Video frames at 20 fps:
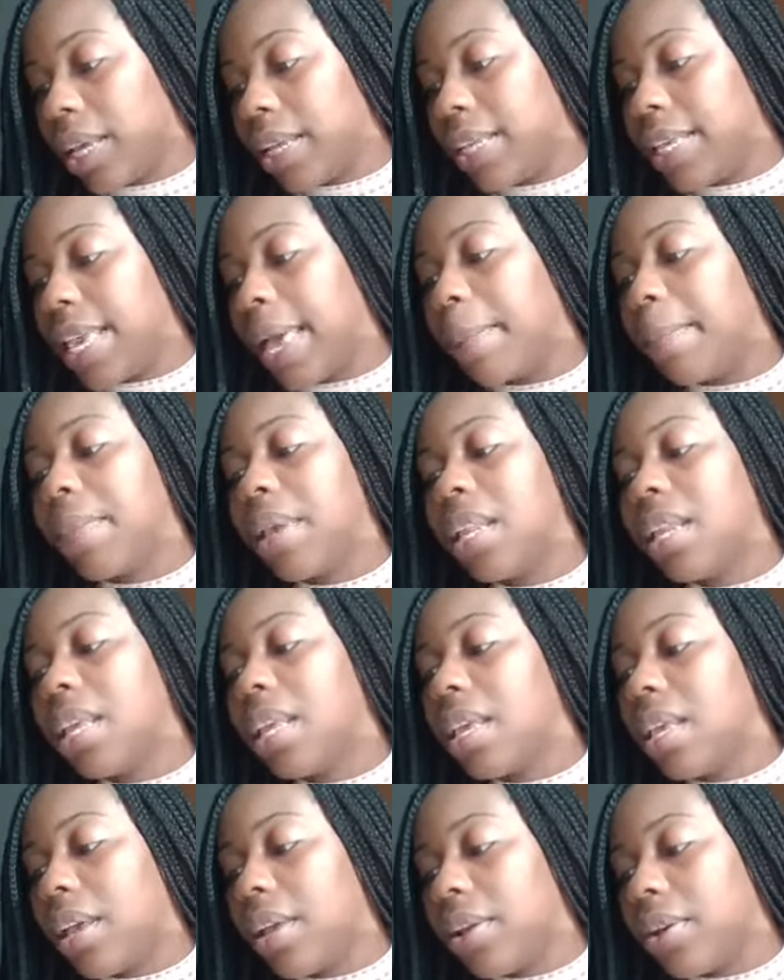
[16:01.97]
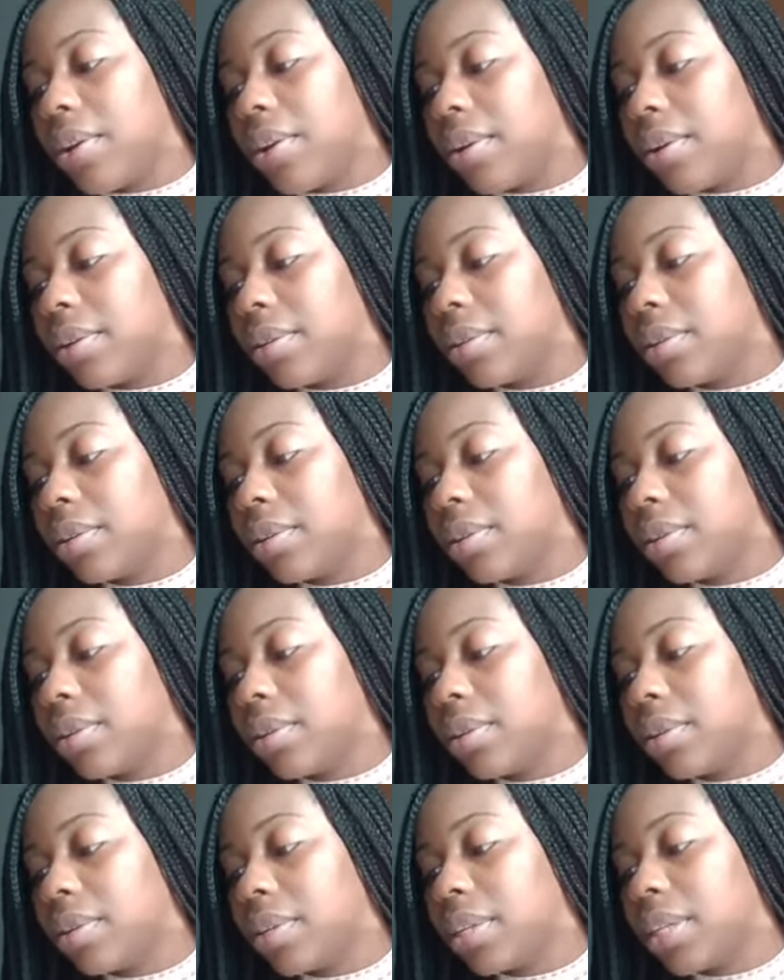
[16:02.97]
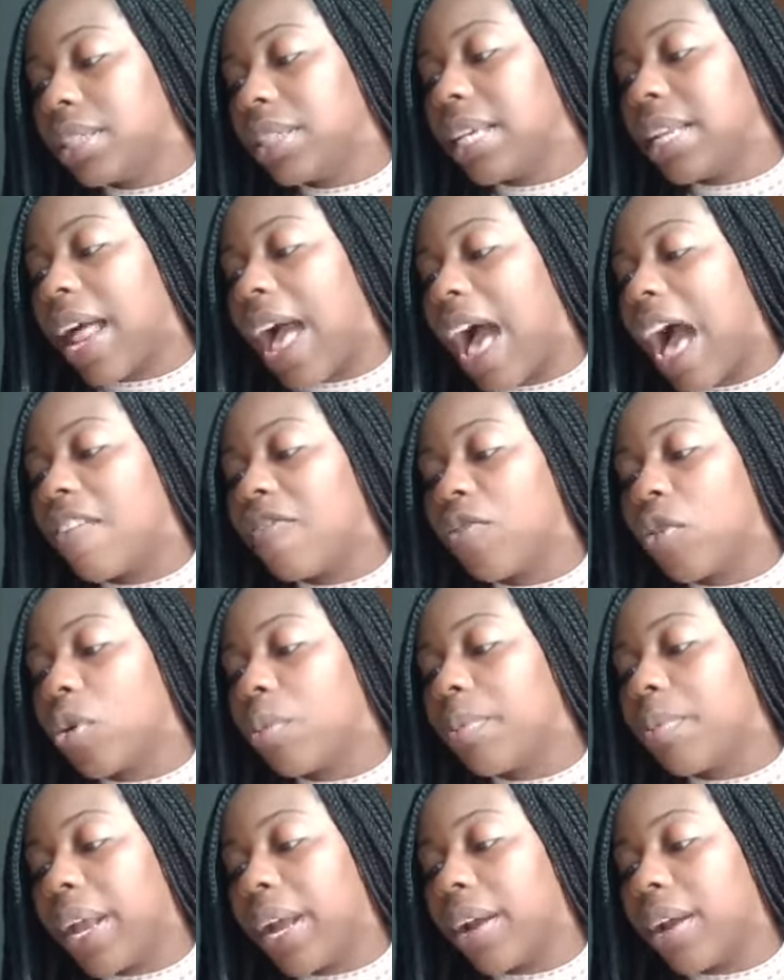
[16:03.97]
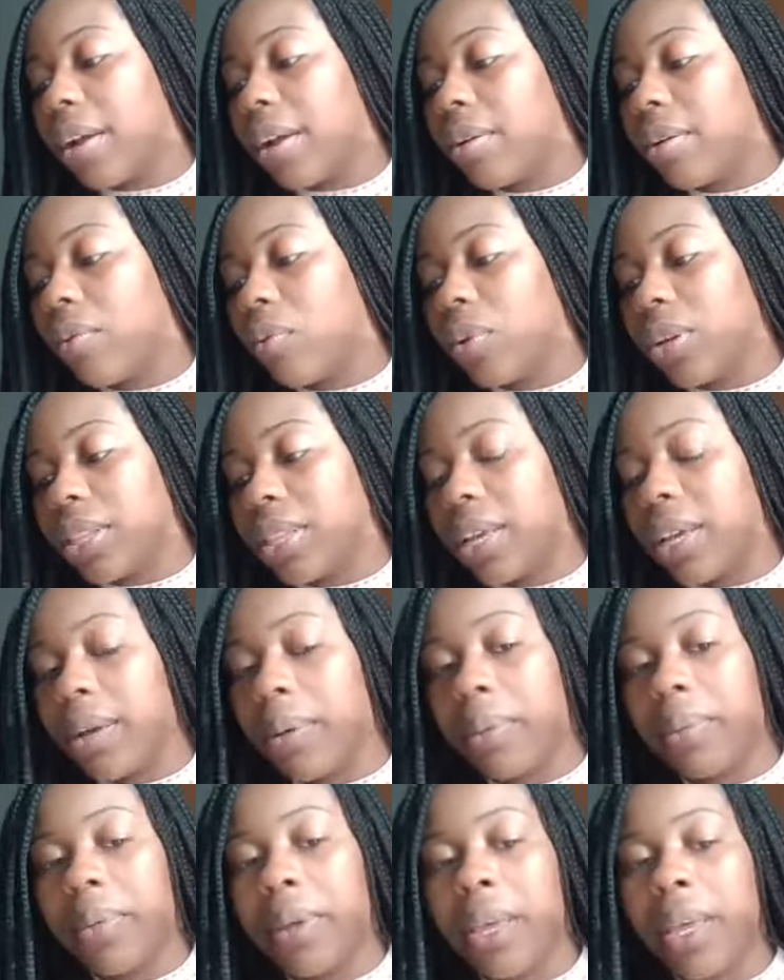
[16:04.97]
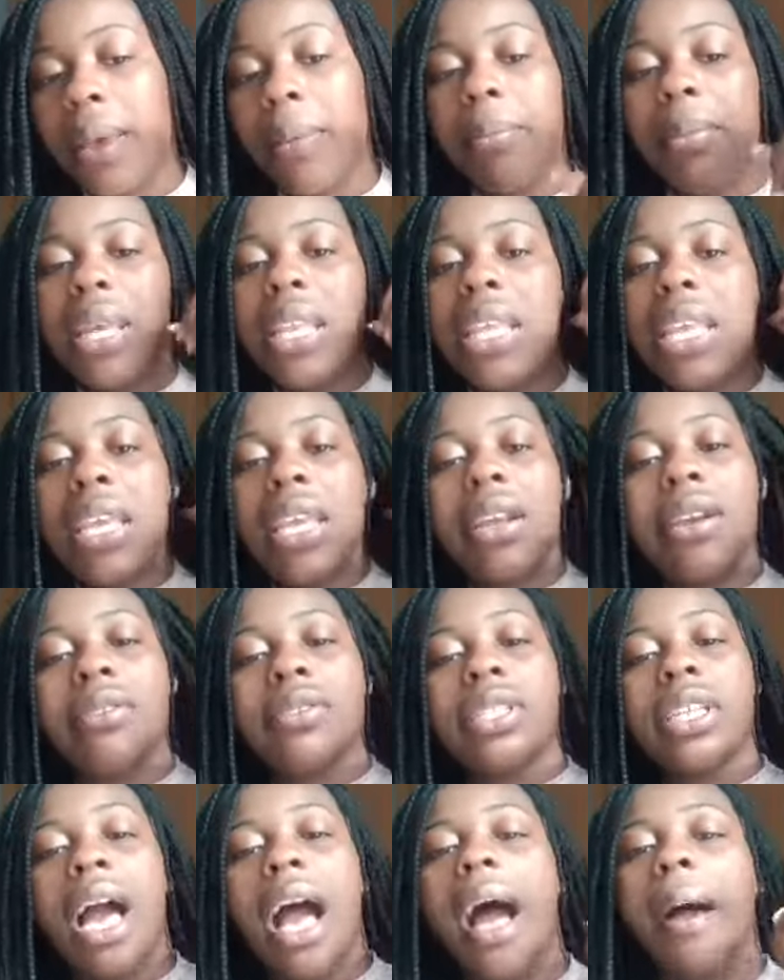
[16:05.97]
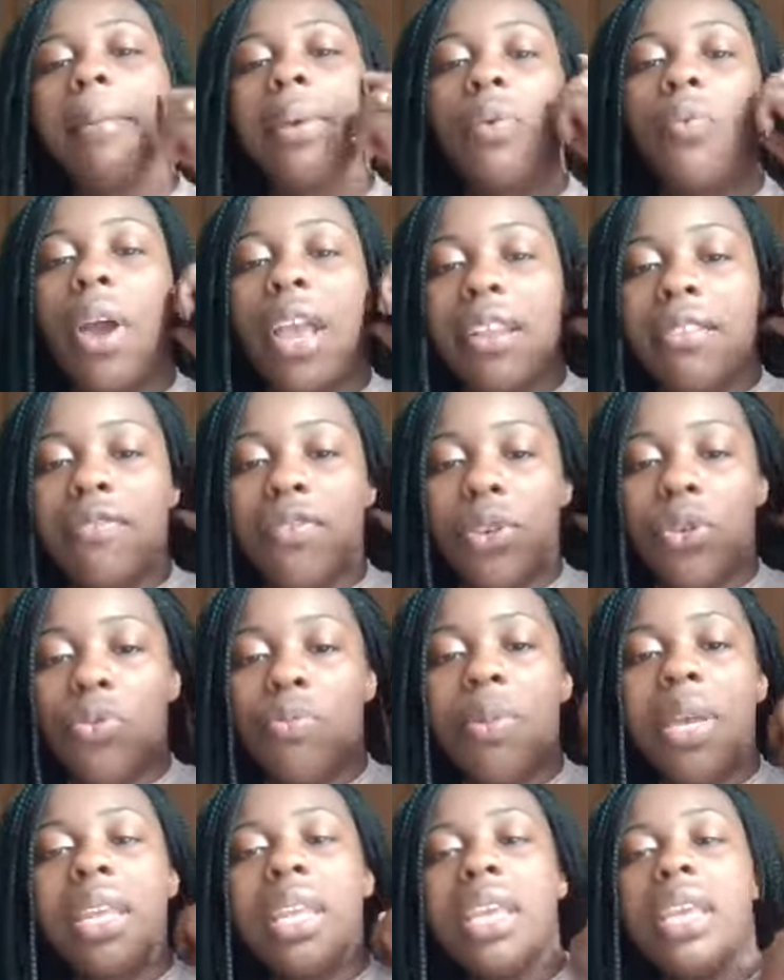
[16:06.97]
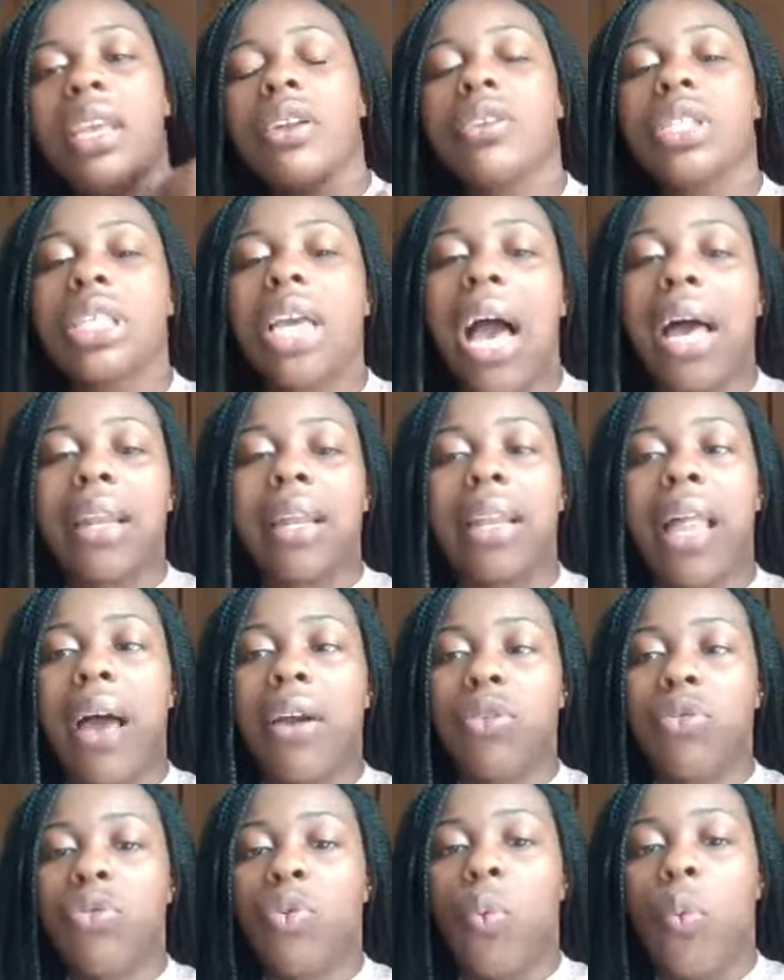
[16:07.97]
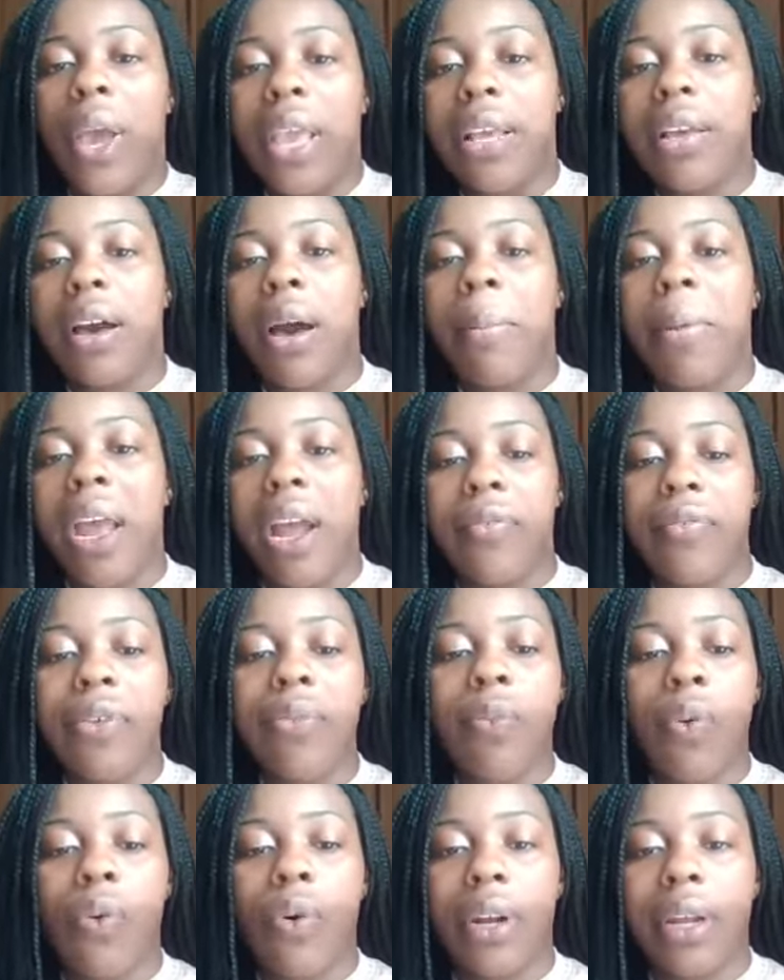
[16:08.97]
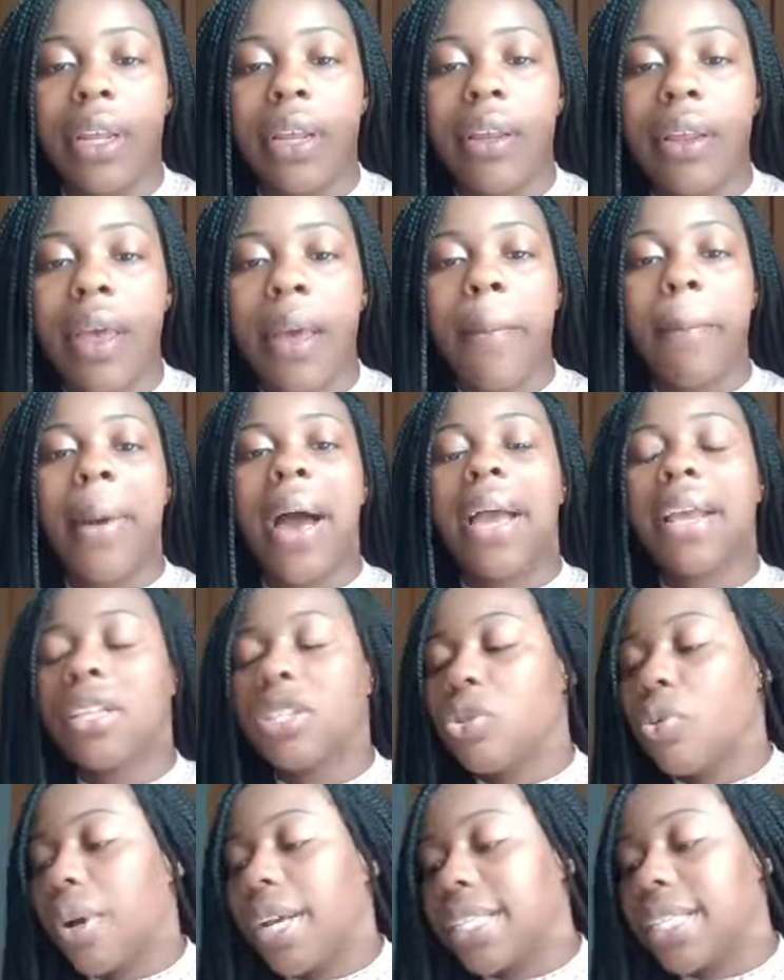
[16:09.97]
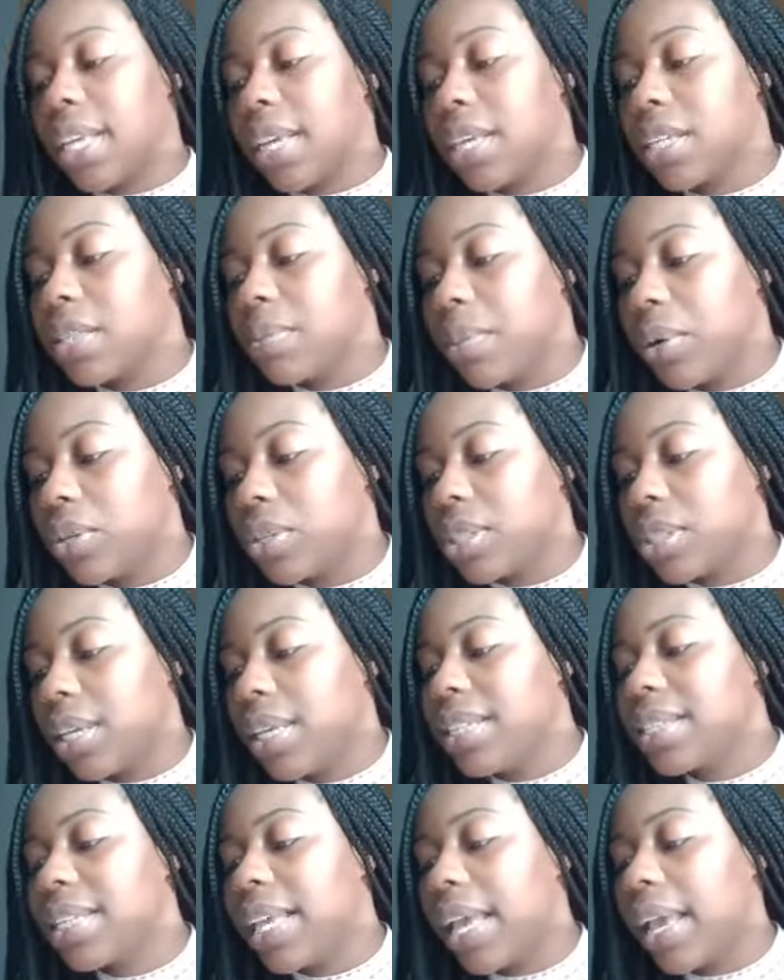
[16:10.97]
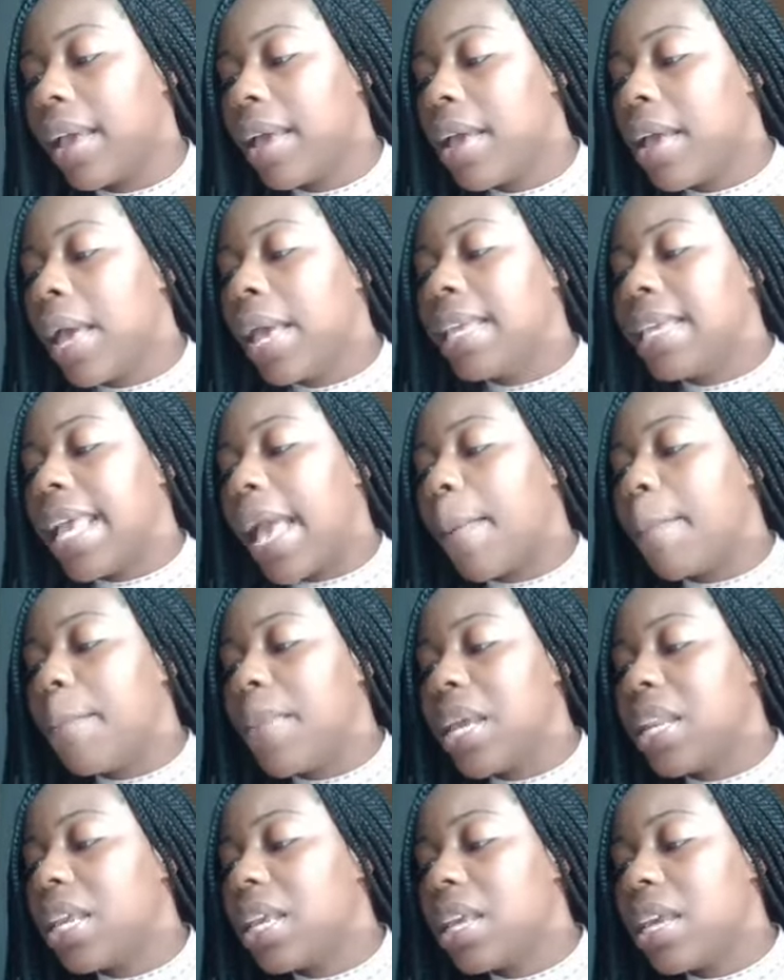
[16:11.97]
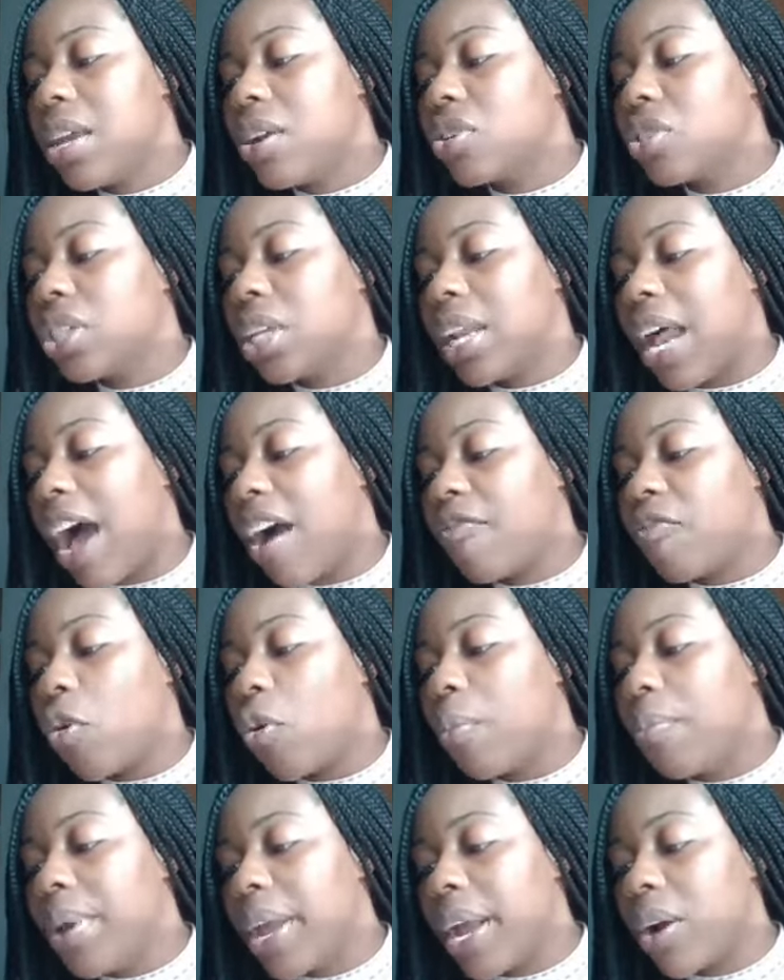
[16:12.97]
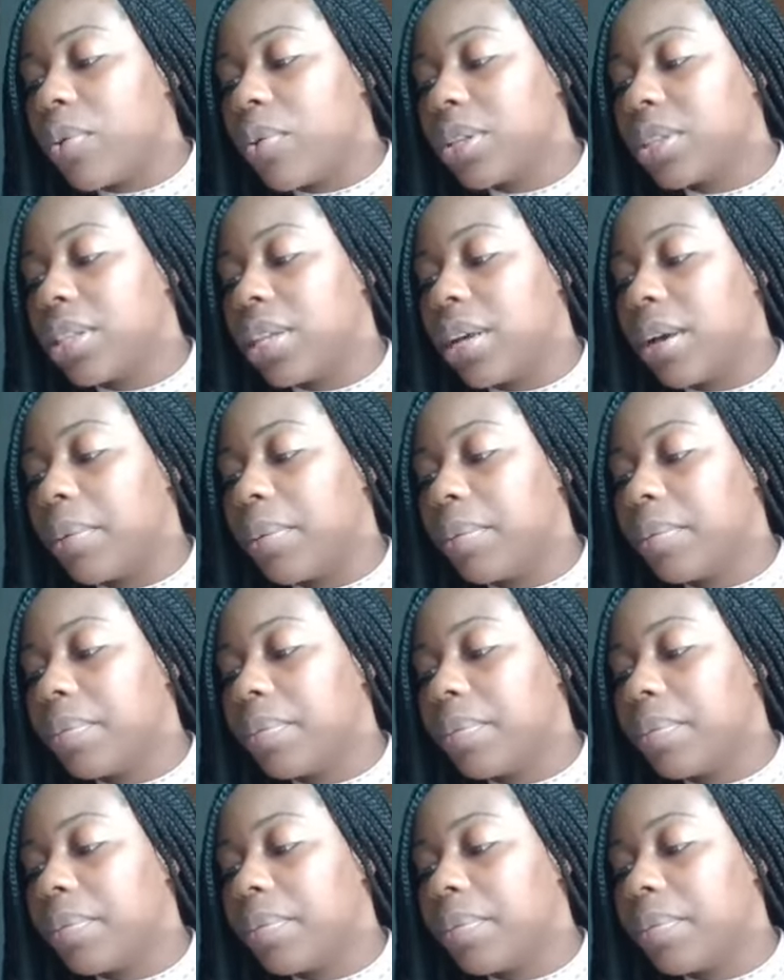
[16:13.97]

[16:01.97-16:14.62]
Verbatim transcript: Yet many years did I forbear with them? Many years God be waiting for you. Many years God allow you to wake up every morning by his grace and his mercy. He said, yet many years did I forbear with them.